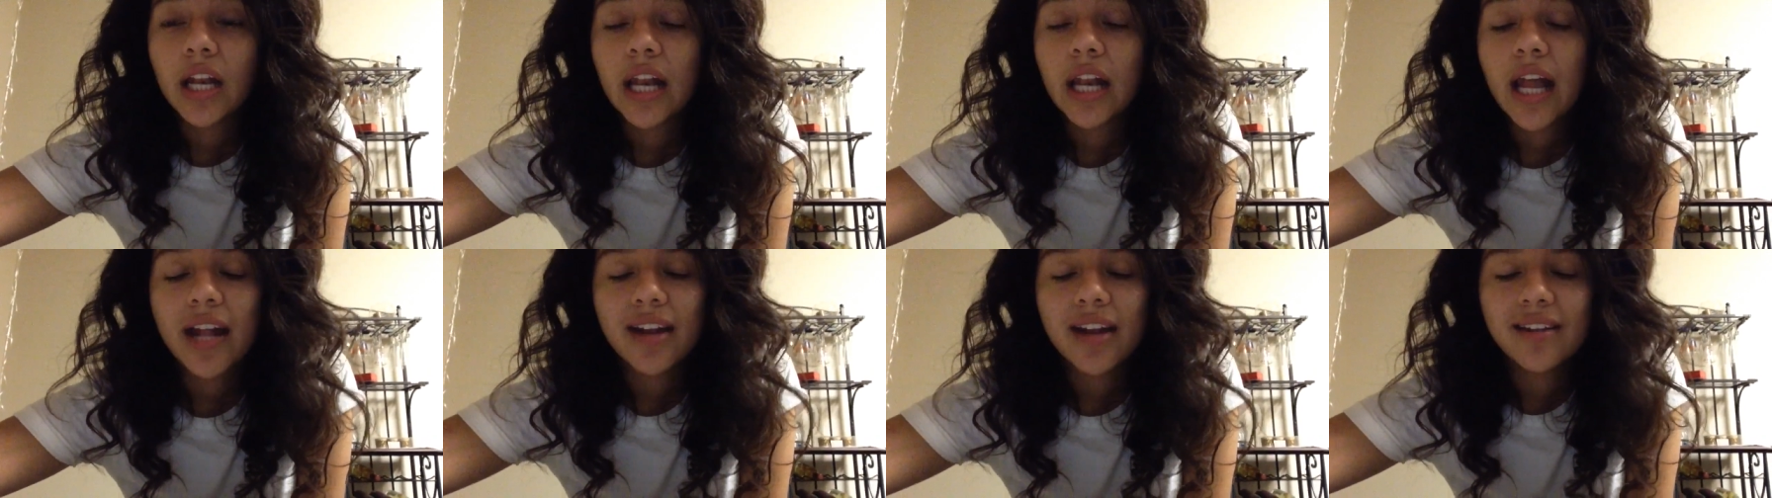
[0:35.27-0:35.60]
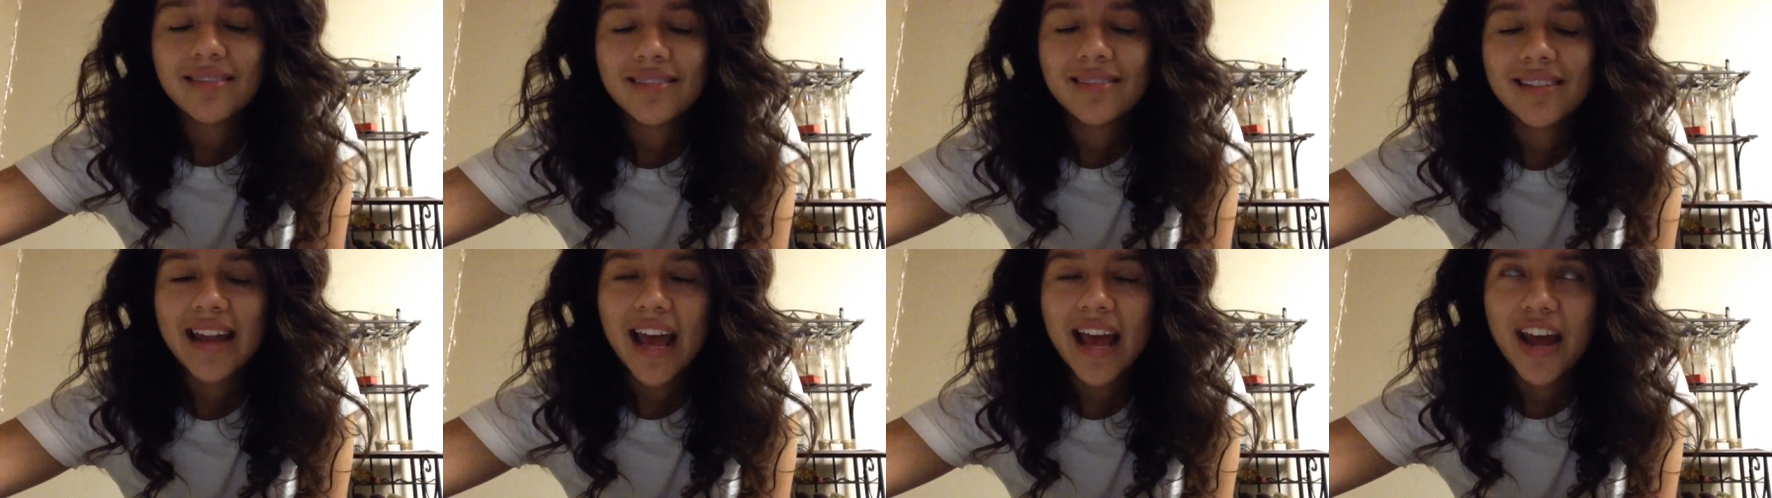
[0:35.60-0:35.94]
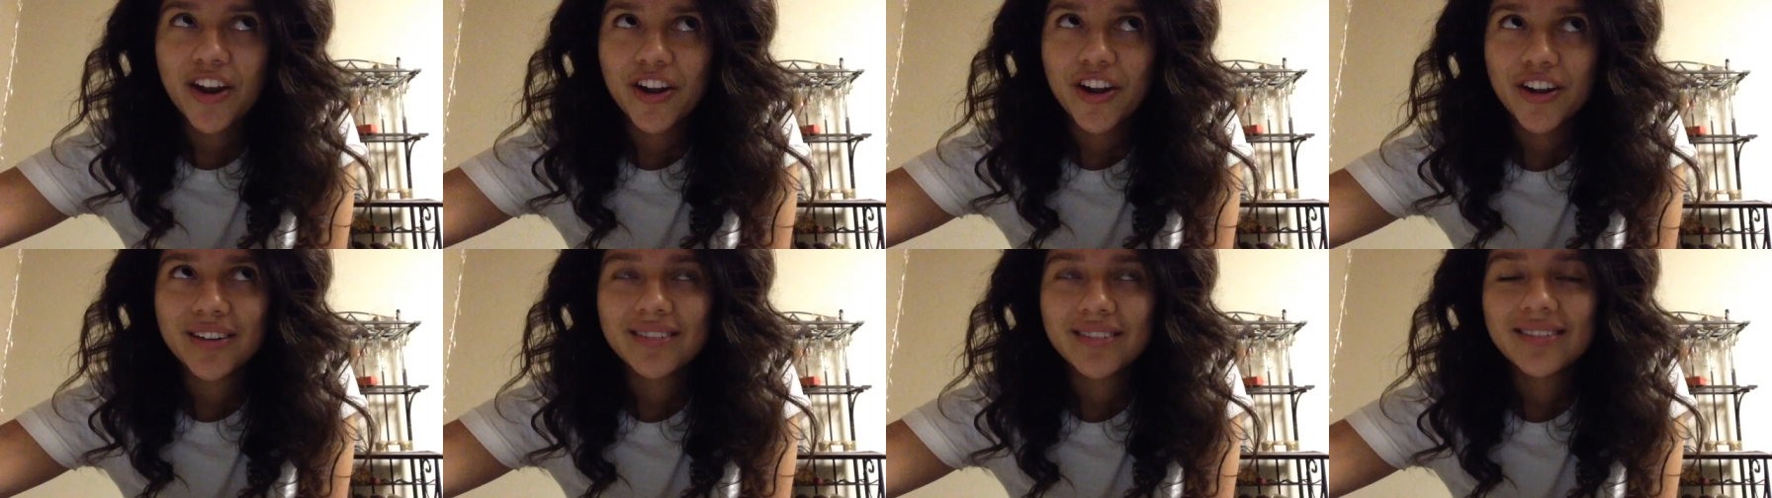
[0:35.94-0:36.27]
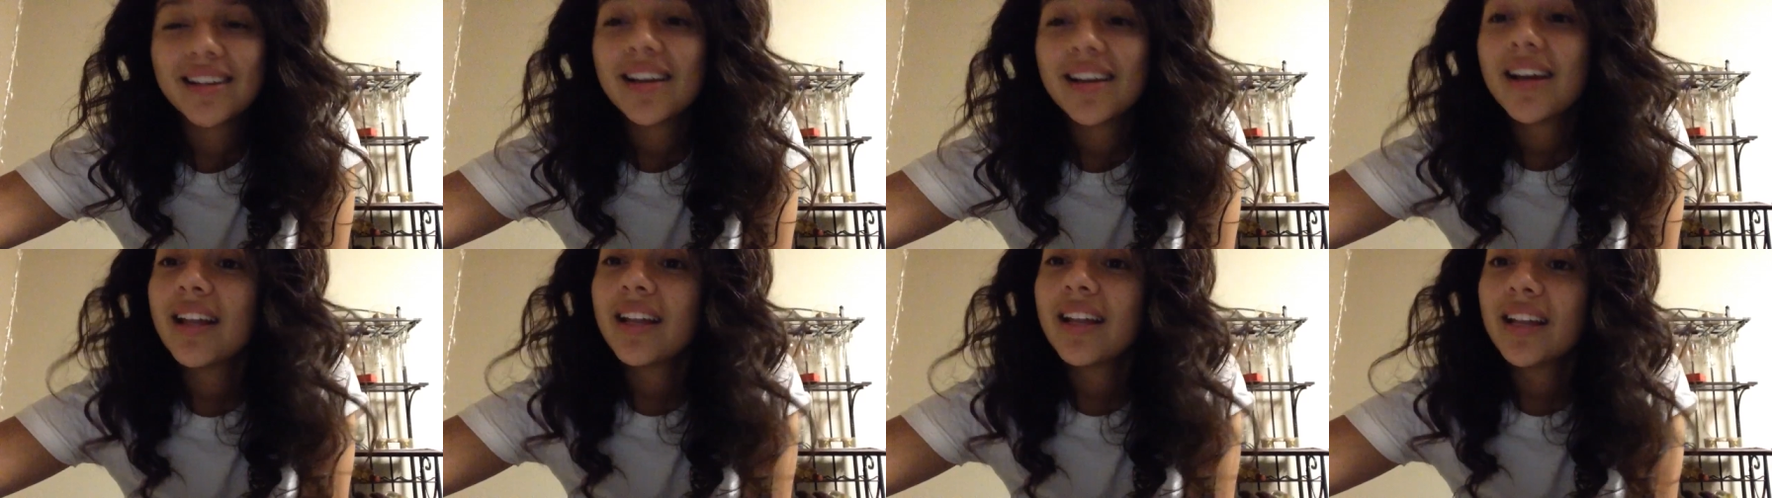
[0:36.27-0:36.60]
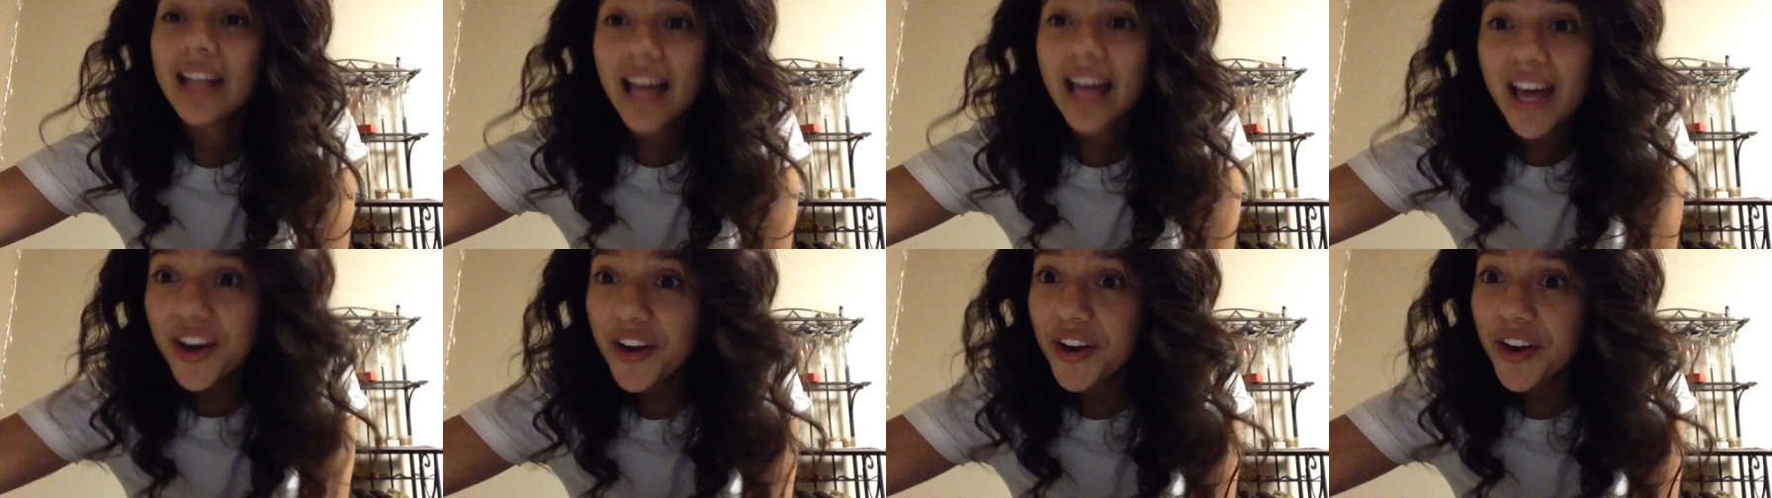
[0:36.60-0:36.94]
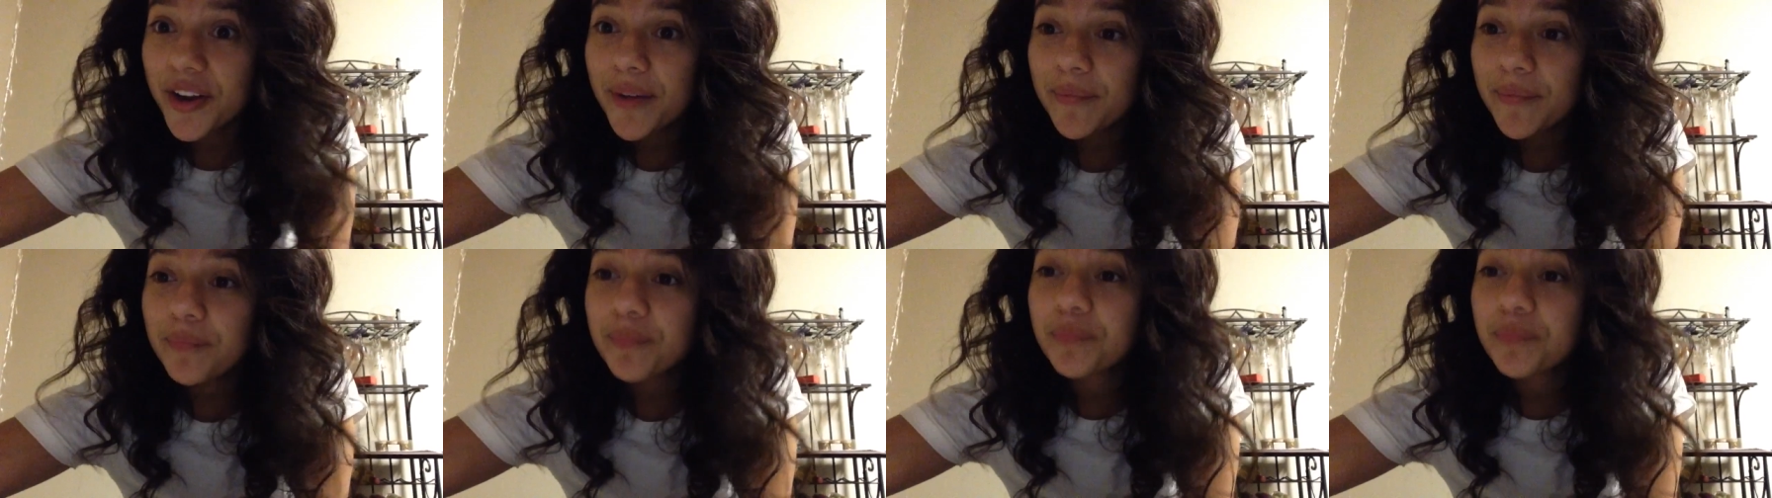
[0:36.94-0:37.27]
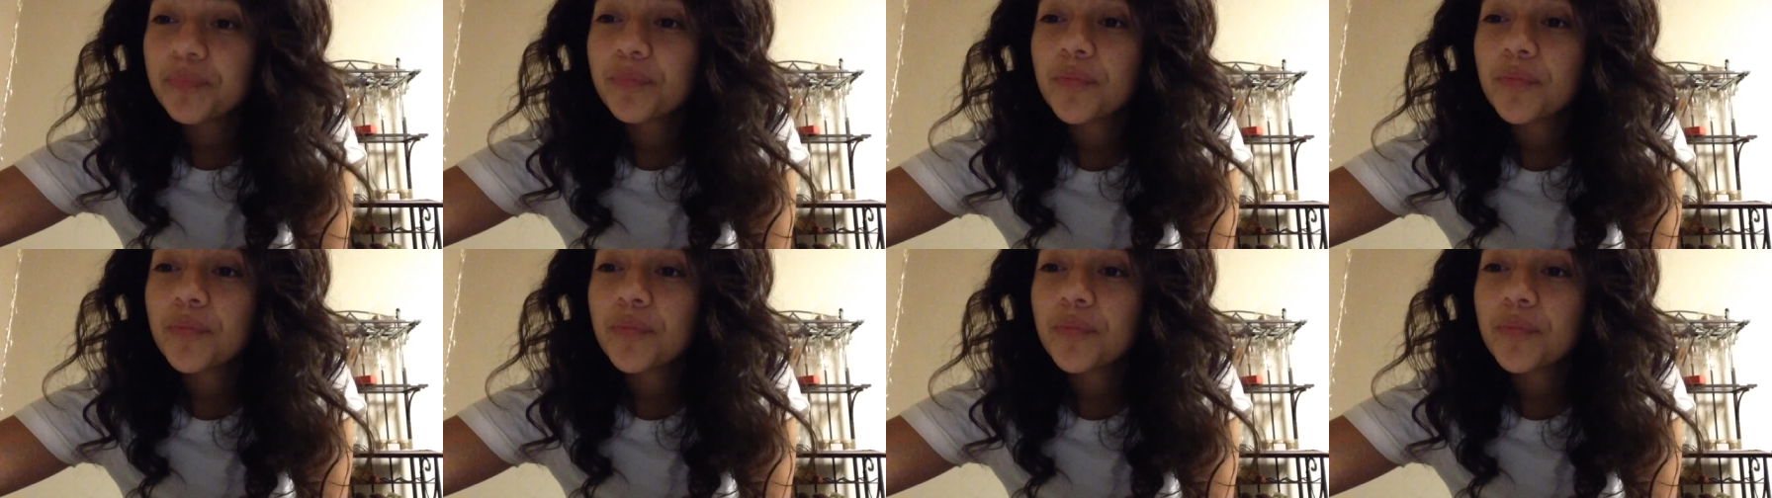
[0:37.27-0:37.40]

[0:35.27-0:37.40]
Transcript: let, letter.